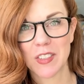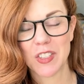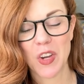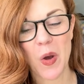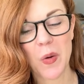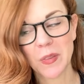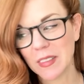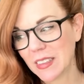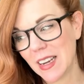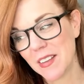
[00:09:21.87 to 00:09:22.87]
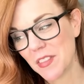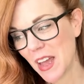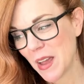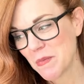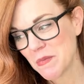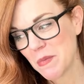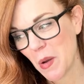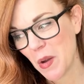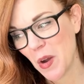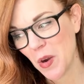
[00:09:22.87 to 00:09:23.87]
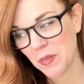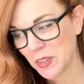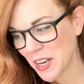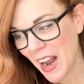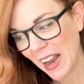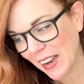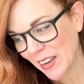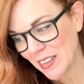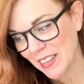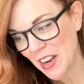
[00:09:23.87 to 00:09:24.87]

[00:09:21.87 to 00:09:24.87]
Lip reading: Don't leave them overnight